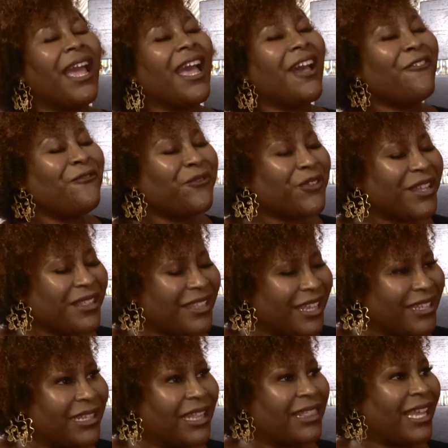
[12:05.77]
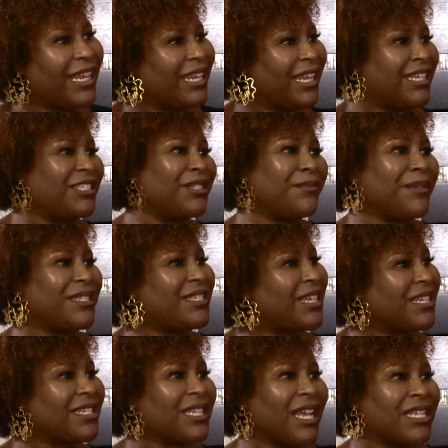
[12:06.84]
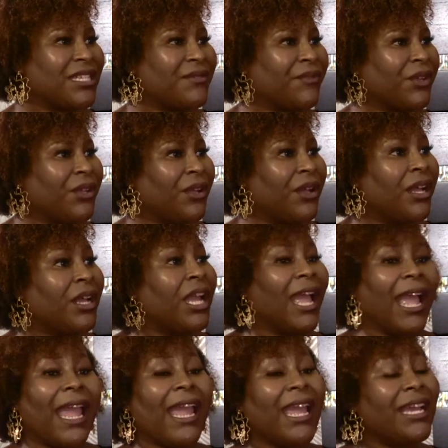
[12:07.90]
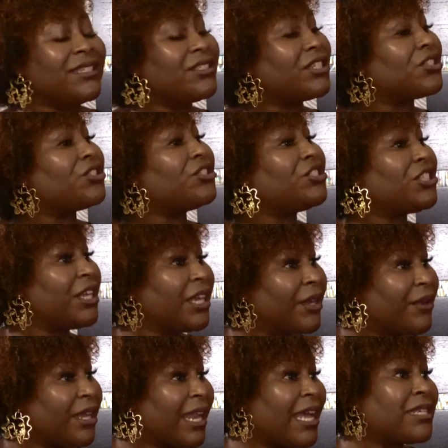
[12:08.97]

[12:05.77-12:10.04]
everything that they need to be successful, and to share it.